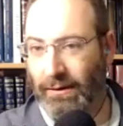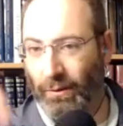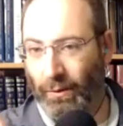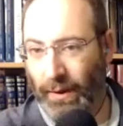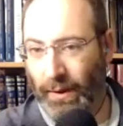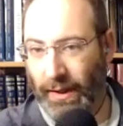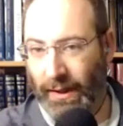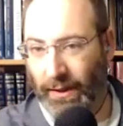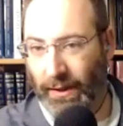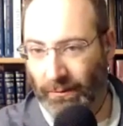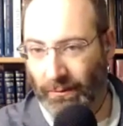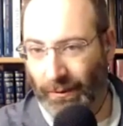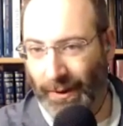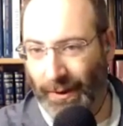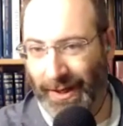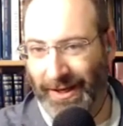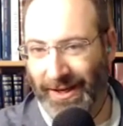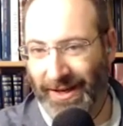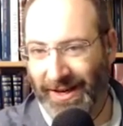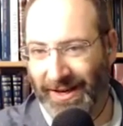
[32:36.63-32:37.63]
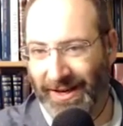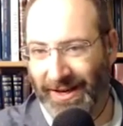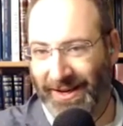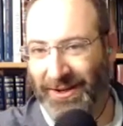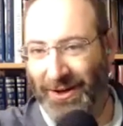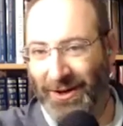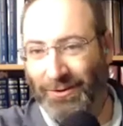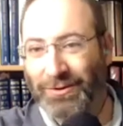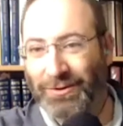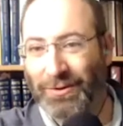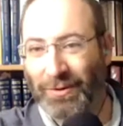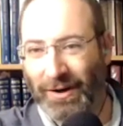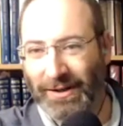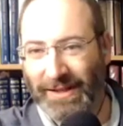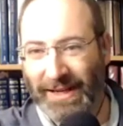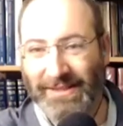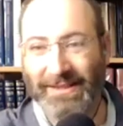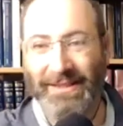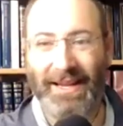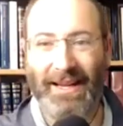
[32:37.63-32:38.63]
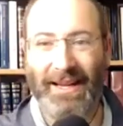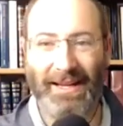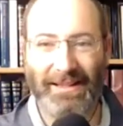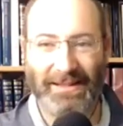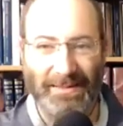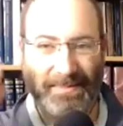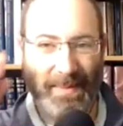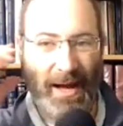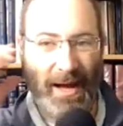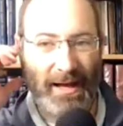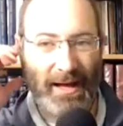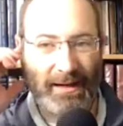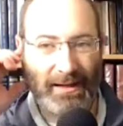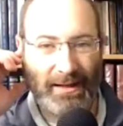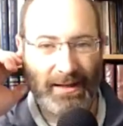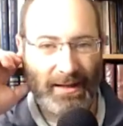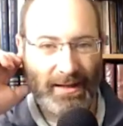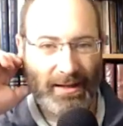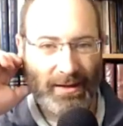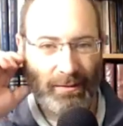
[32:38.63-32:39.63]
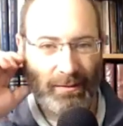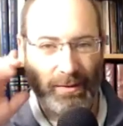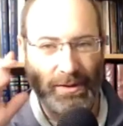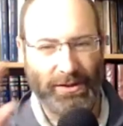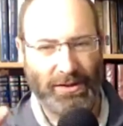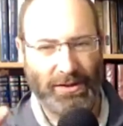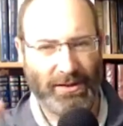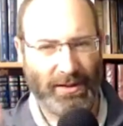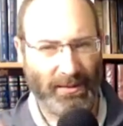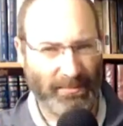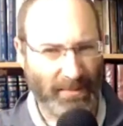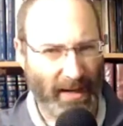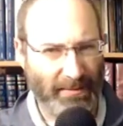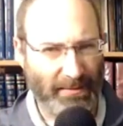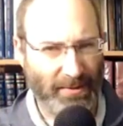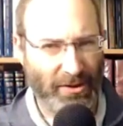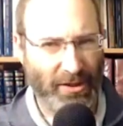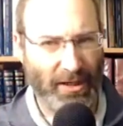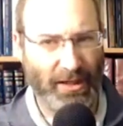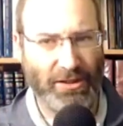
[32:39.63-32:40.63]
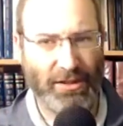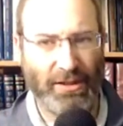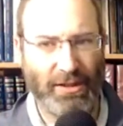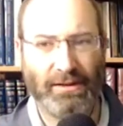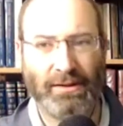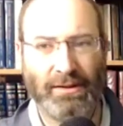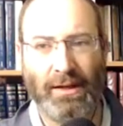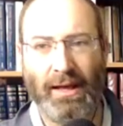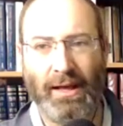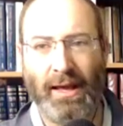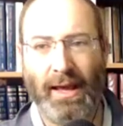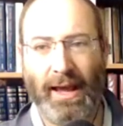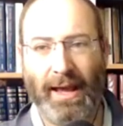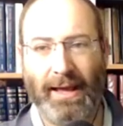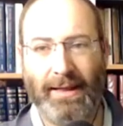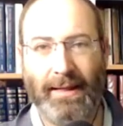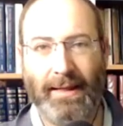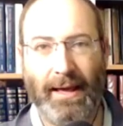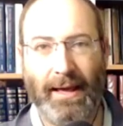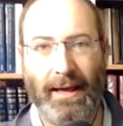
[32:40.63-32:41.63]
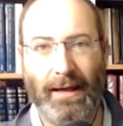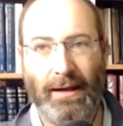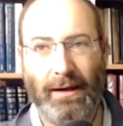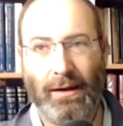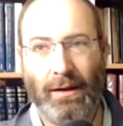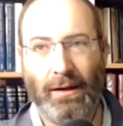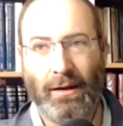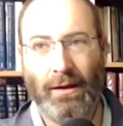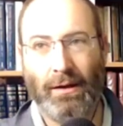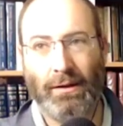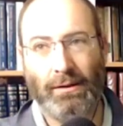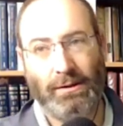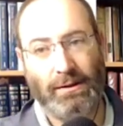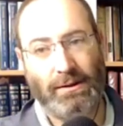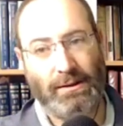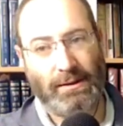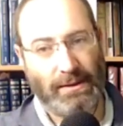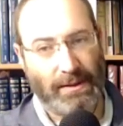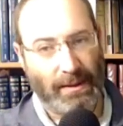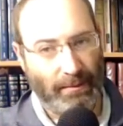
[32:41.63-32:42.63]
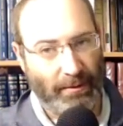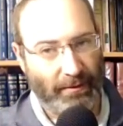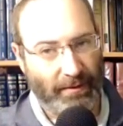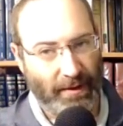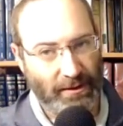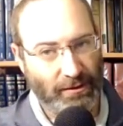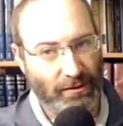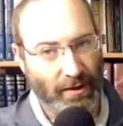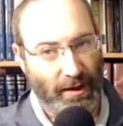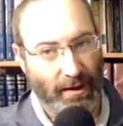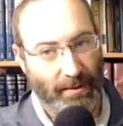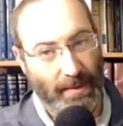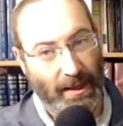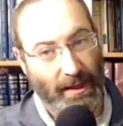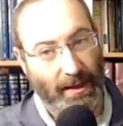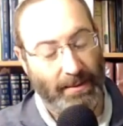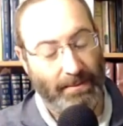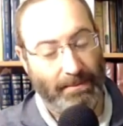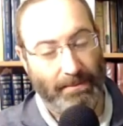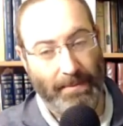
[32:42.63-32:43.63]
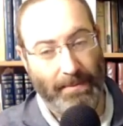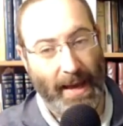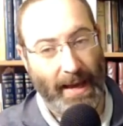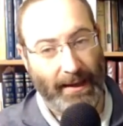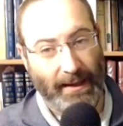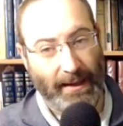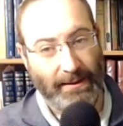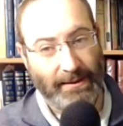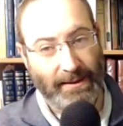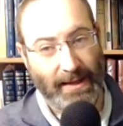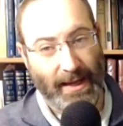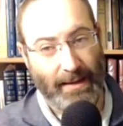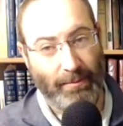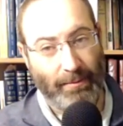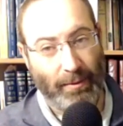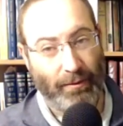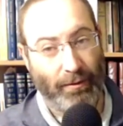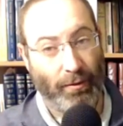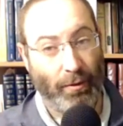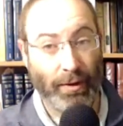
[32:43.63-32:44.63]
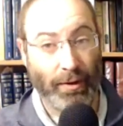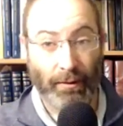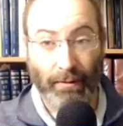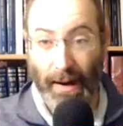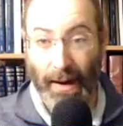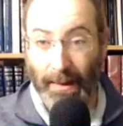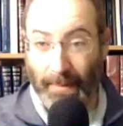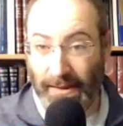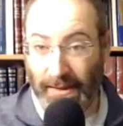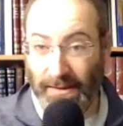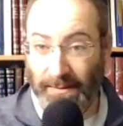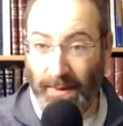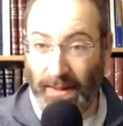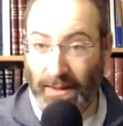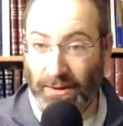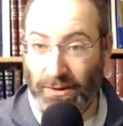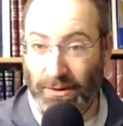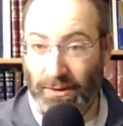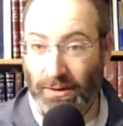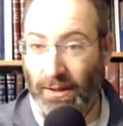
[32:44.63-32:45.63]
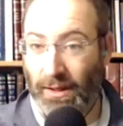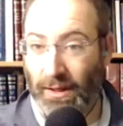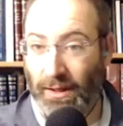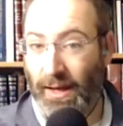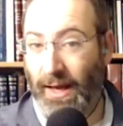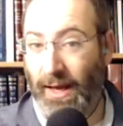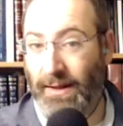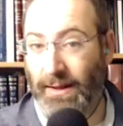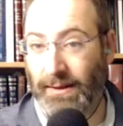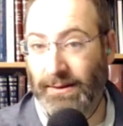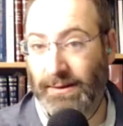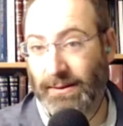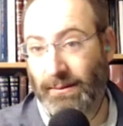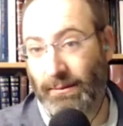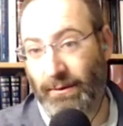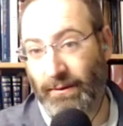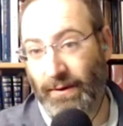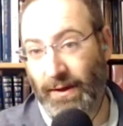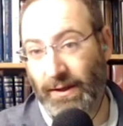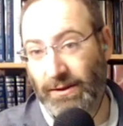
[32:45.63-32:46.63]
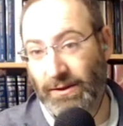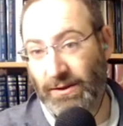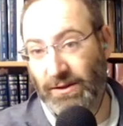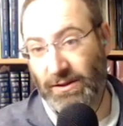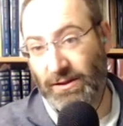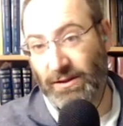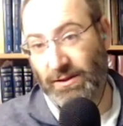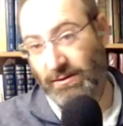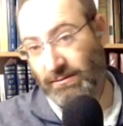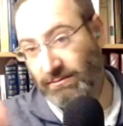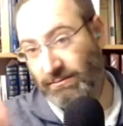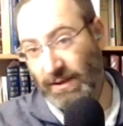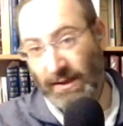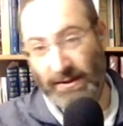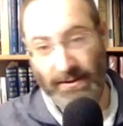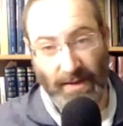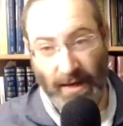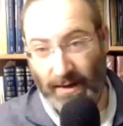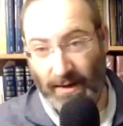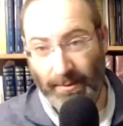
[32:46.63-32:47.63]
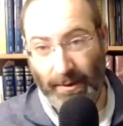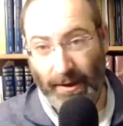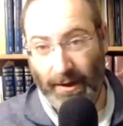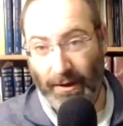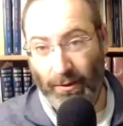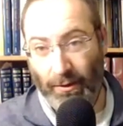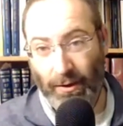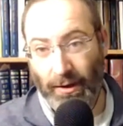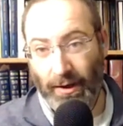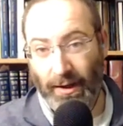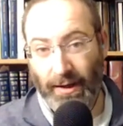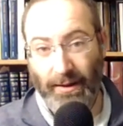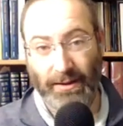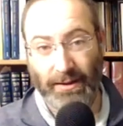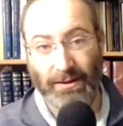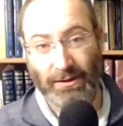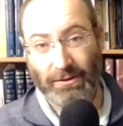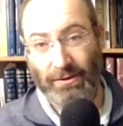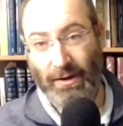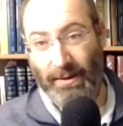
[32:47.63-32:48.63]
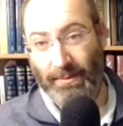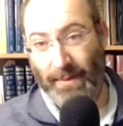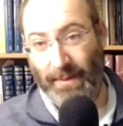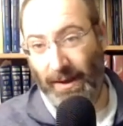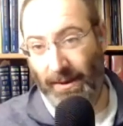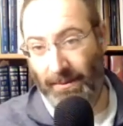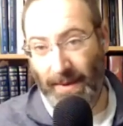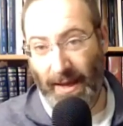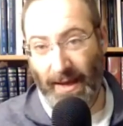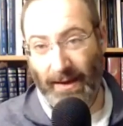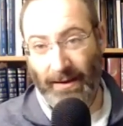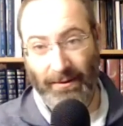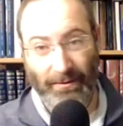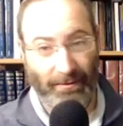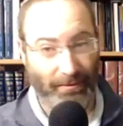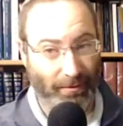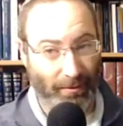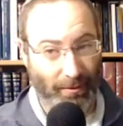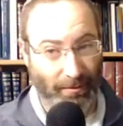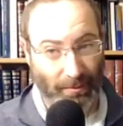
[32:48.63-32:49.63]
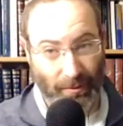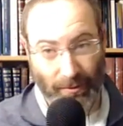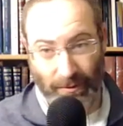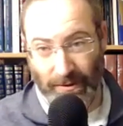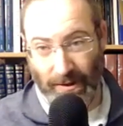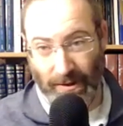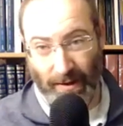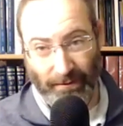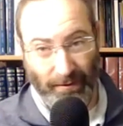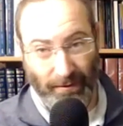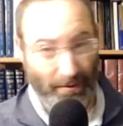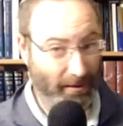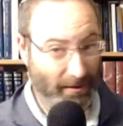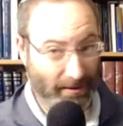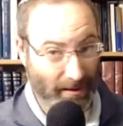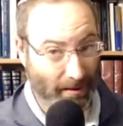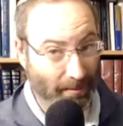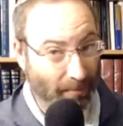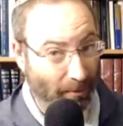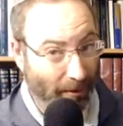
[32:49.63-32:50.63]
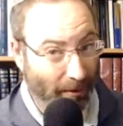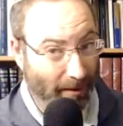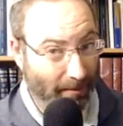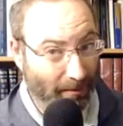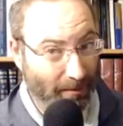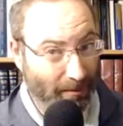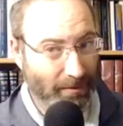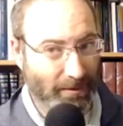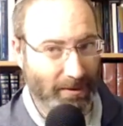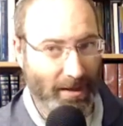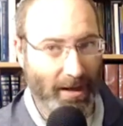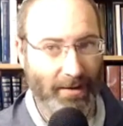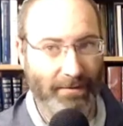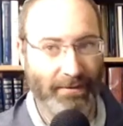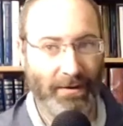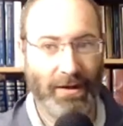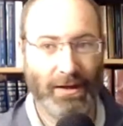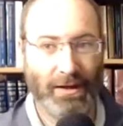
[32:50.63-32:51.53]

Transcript: We we uh, go to our designated spot, which sometimes yeah. changes, and then some of us try to make it back in time before the rabbi speech, and then some of us that's not a priority and they just try to make it back for Musaf or at some point in Musaf.